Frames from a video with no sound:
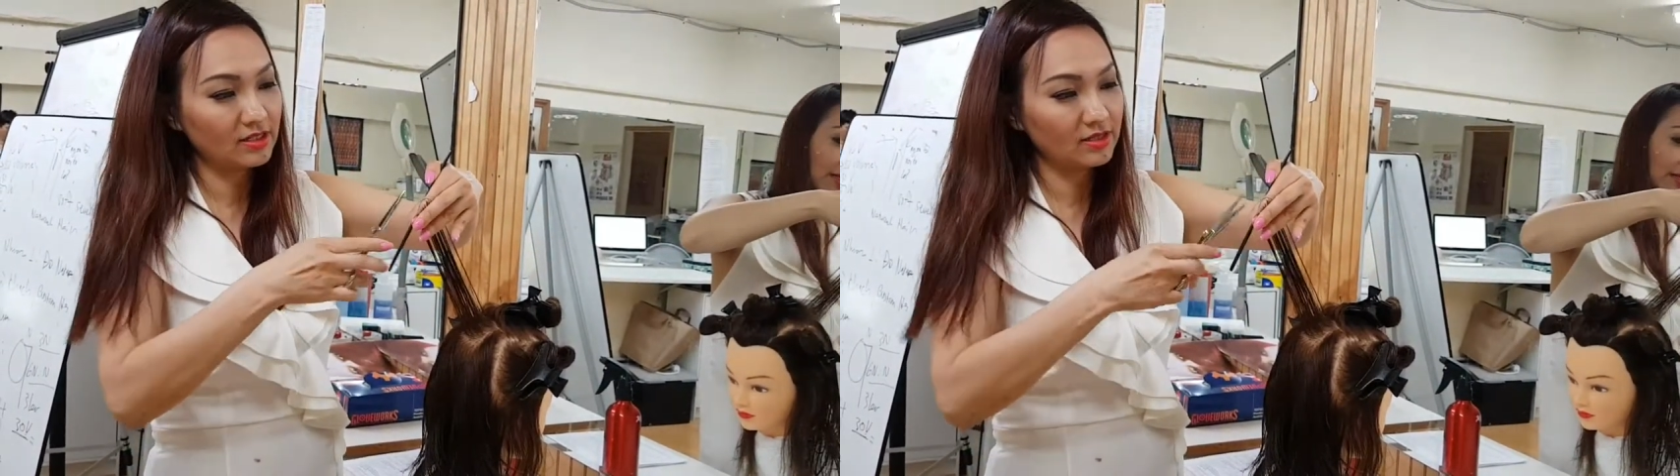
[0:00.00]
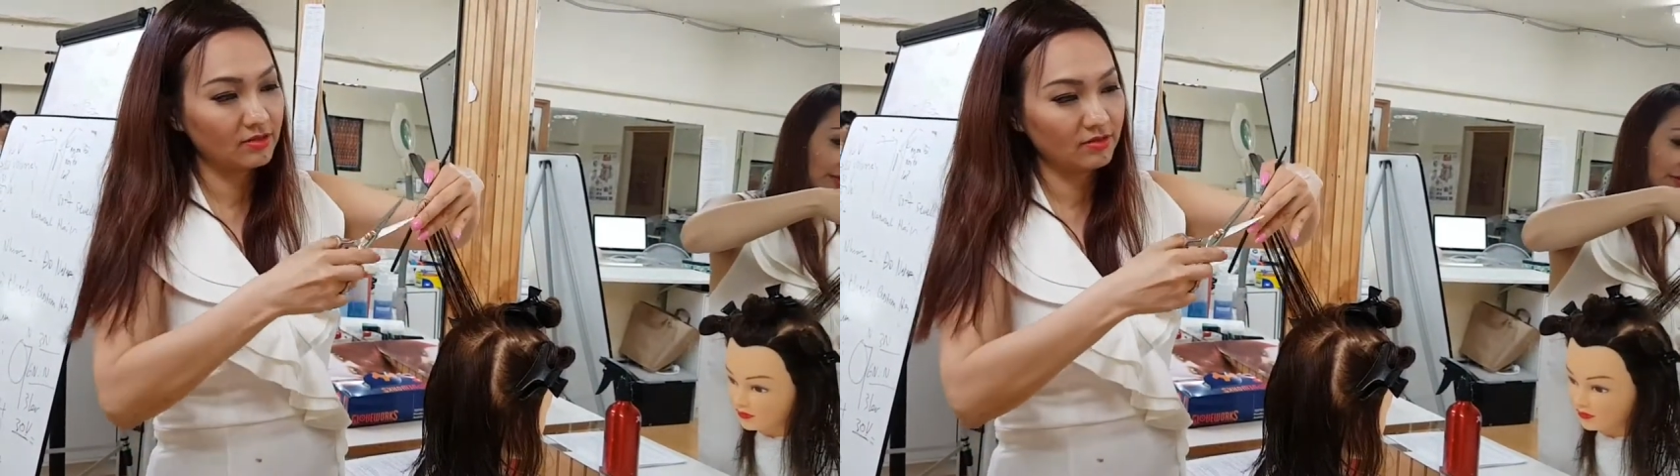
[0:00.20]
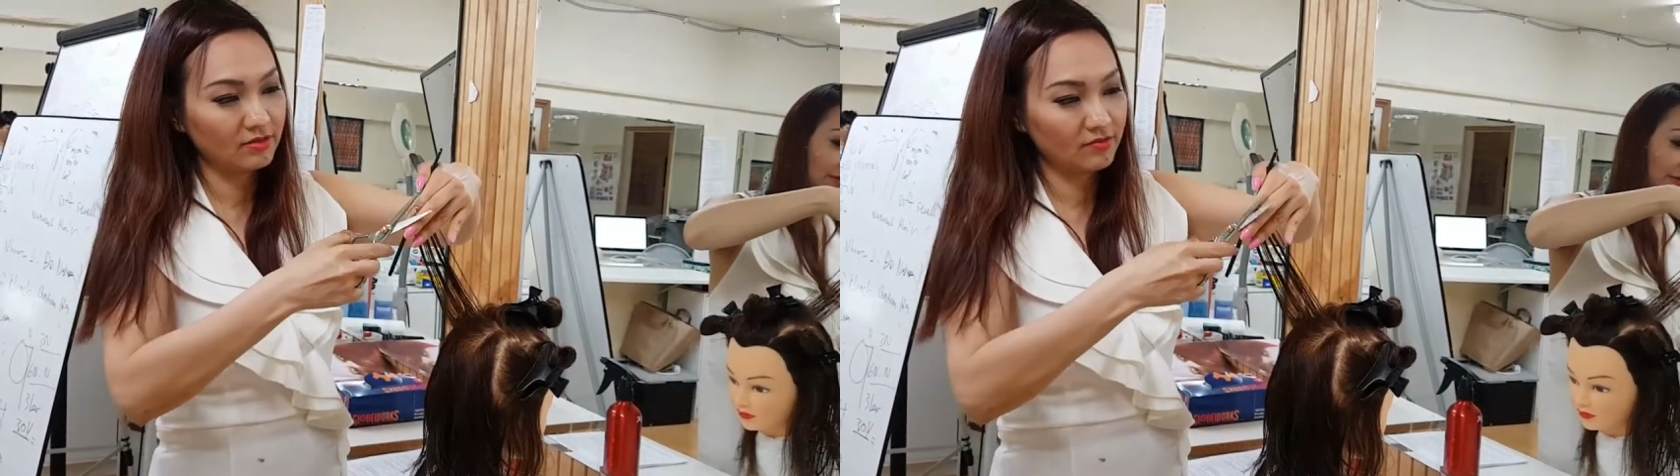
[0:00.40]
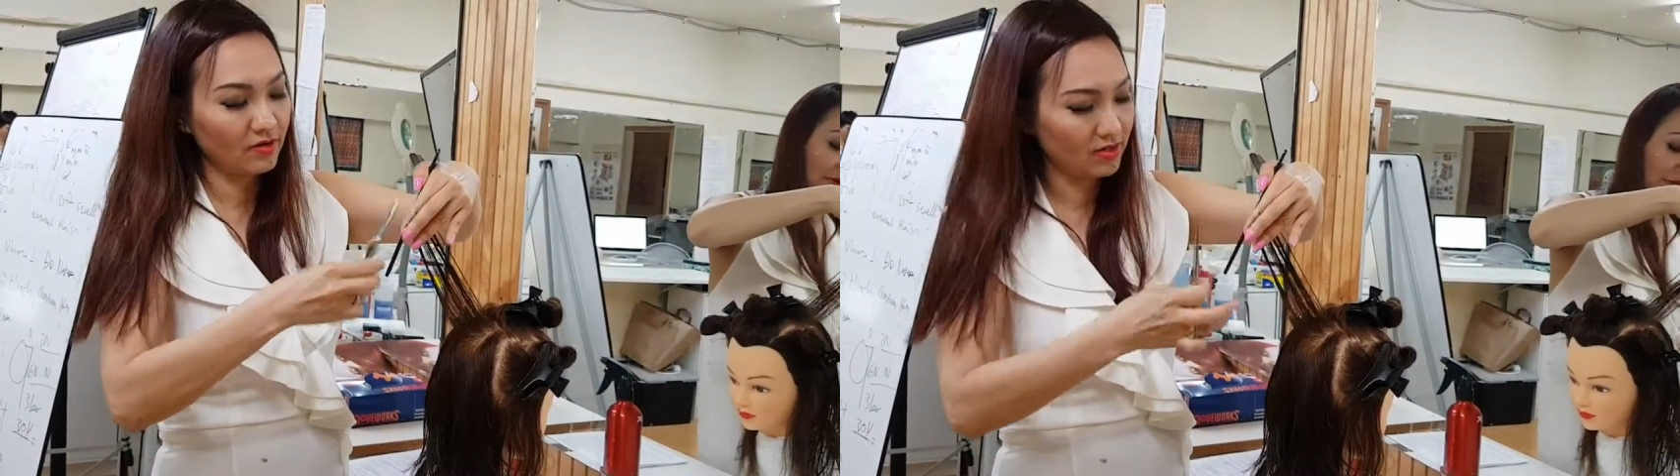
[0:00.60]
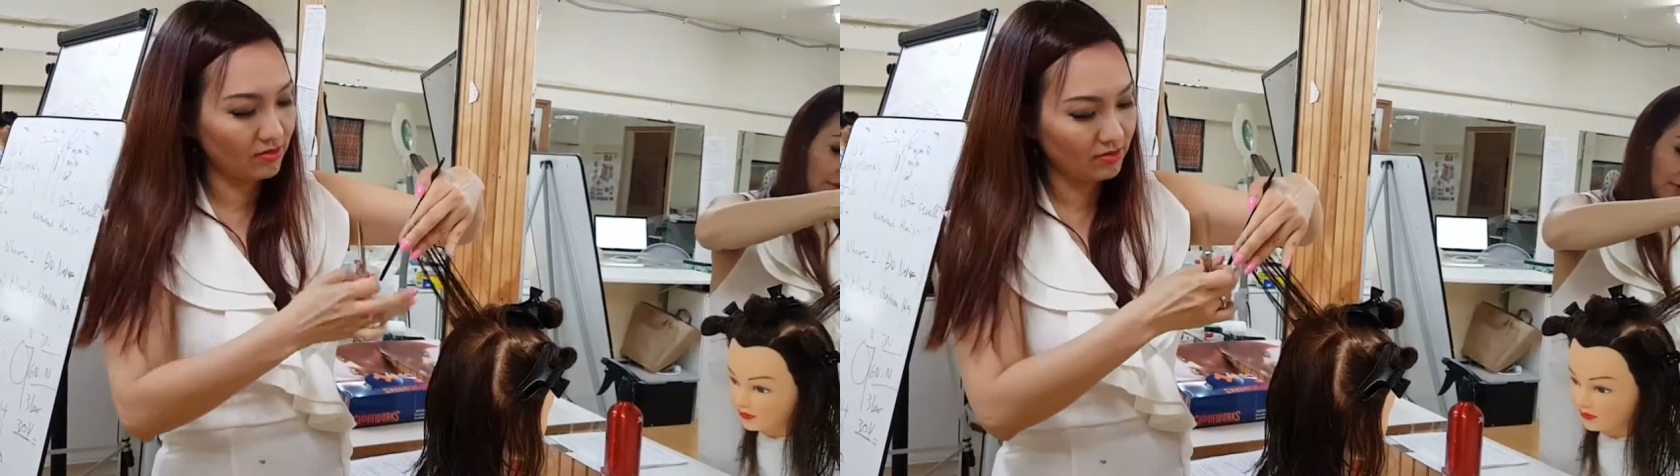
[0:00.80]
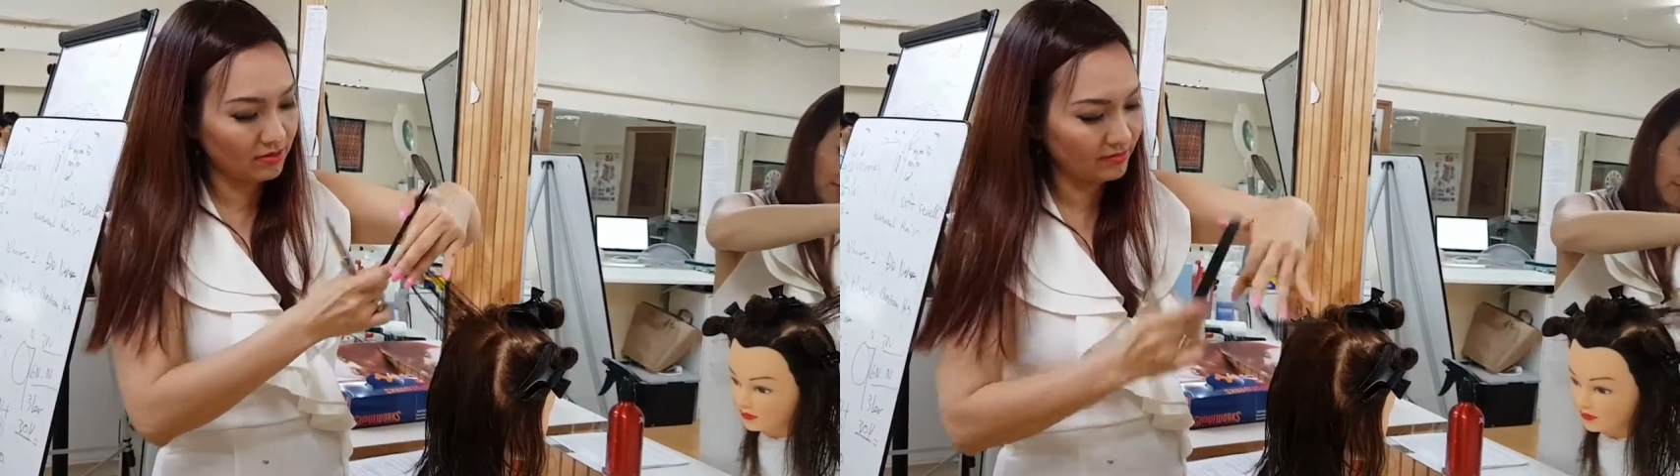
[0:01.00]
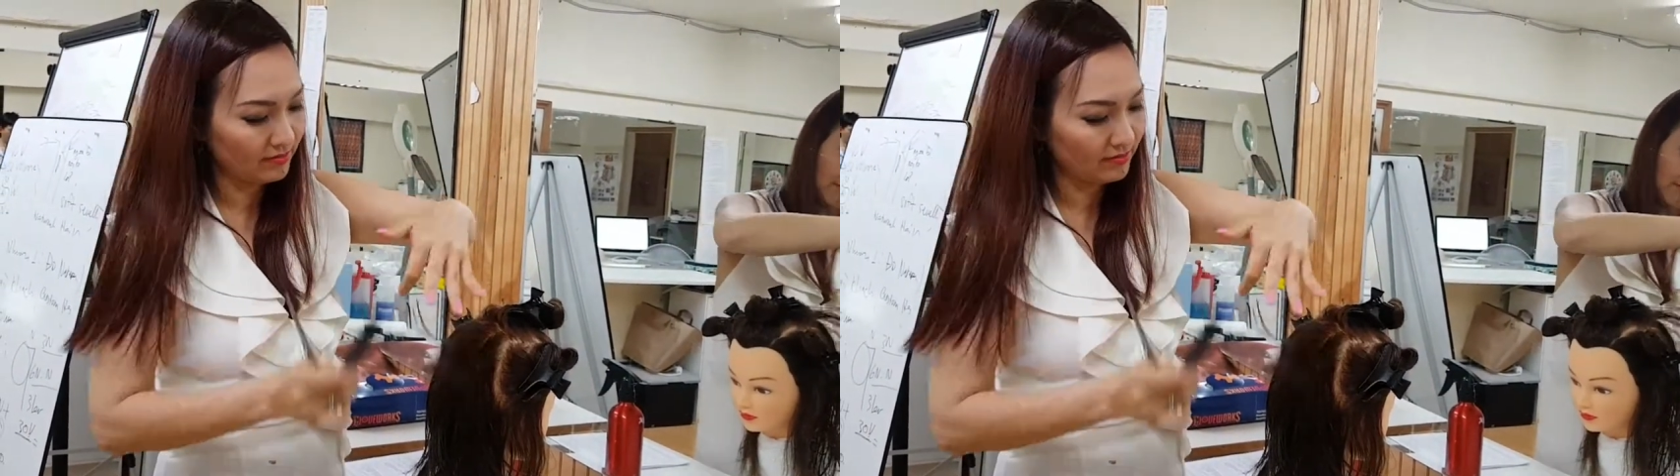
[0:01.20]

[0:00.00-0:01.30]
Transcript: too, it's very cool.